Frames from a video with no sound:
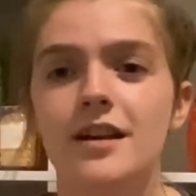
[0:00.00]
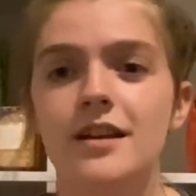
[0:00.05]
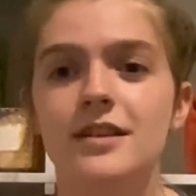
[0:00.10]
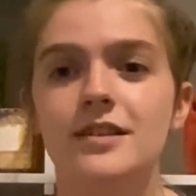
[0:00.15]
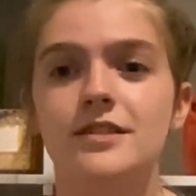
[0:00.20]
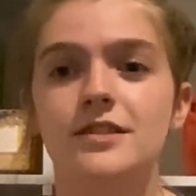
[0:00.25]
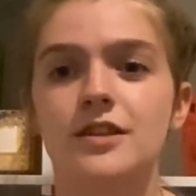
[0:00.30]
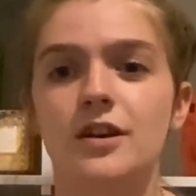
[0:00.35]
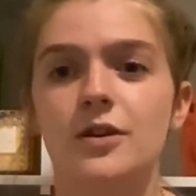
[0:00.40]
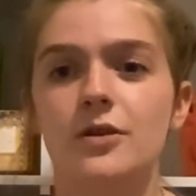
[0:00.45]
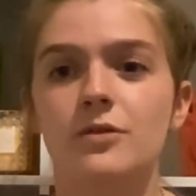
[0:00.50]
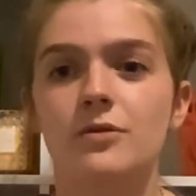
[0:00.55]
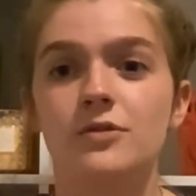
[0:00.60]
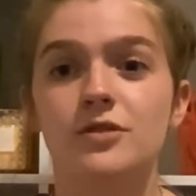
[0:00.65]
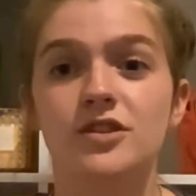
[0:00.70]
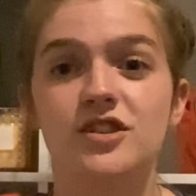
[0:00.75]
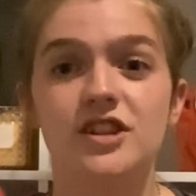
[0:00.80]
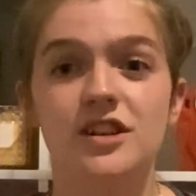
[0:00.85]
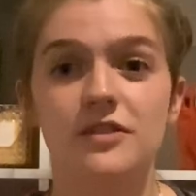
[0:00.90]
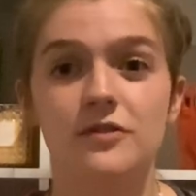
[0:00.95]
So
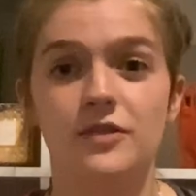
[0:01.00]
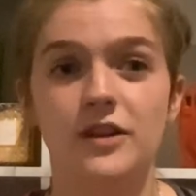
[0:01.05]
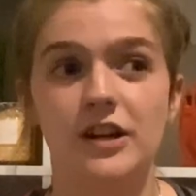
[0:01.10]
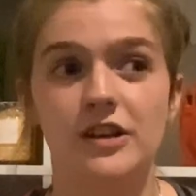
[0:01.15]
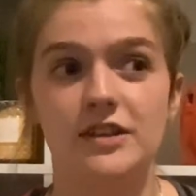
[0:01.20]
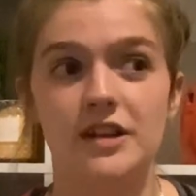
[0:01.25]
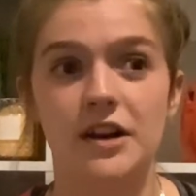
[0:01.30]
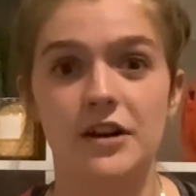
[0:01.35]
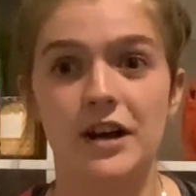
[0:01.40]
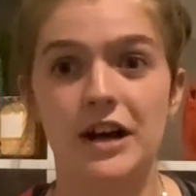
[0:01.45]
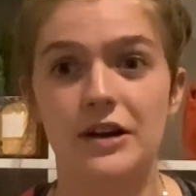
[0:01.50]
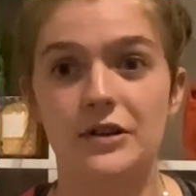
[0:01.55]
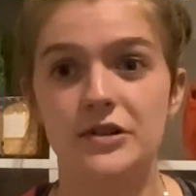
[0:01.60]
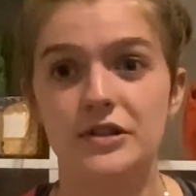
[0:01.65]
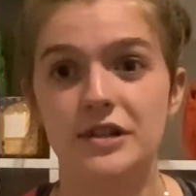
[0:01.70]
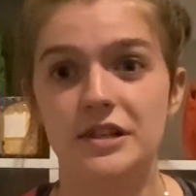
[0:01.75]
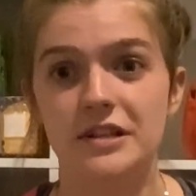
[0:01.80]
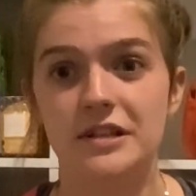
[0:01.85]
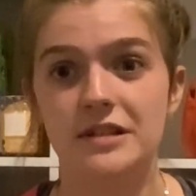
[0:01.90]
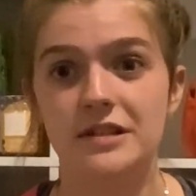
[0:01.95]
she figures out how
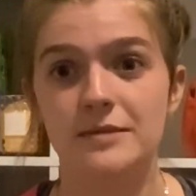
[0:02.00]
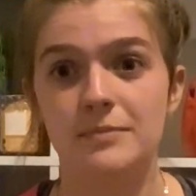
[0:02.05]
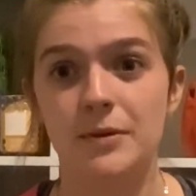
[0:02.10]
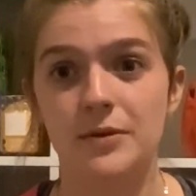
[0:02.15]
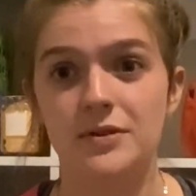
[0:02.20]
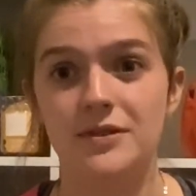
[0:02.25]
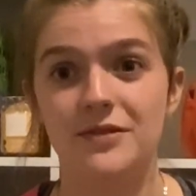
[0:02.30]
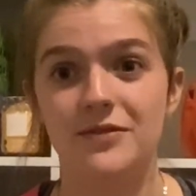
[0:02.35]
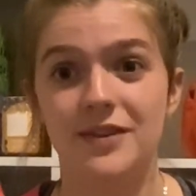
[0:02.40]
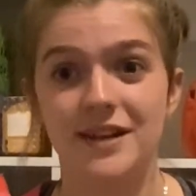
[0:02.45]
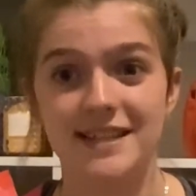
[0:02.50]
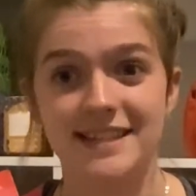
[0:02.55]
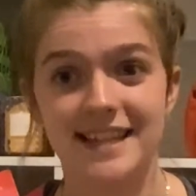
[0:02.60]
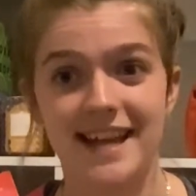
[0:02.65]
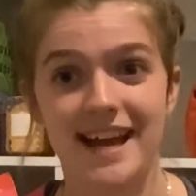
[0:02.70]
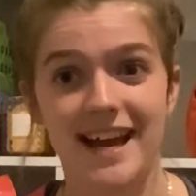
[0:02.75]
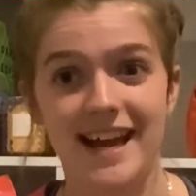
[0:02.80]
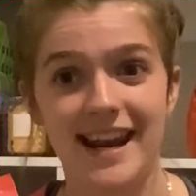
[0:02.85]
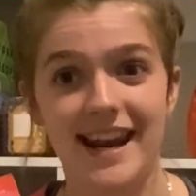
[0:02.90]
she's supposed to fix that,